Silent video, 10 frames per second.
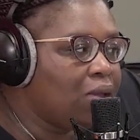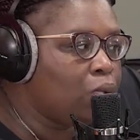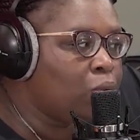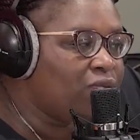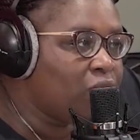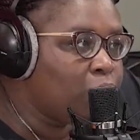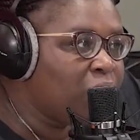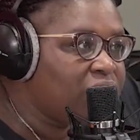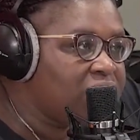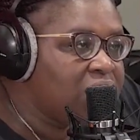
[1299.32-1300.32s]

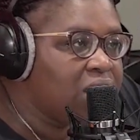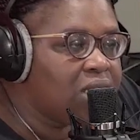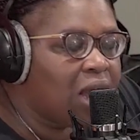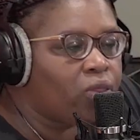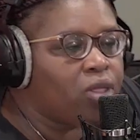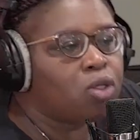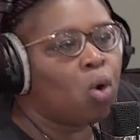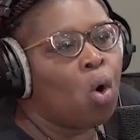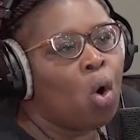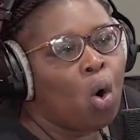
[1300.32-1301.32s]
we've seen now this
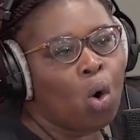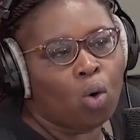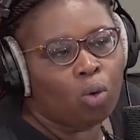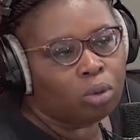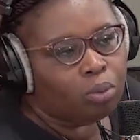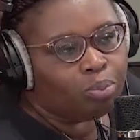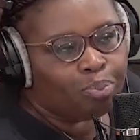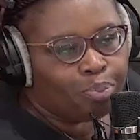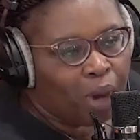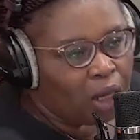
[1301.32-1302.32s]
whole
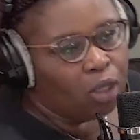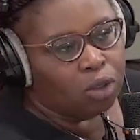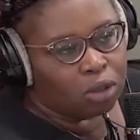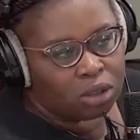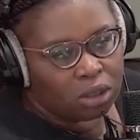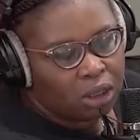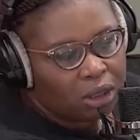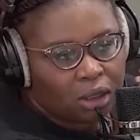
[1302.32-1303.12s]
bungled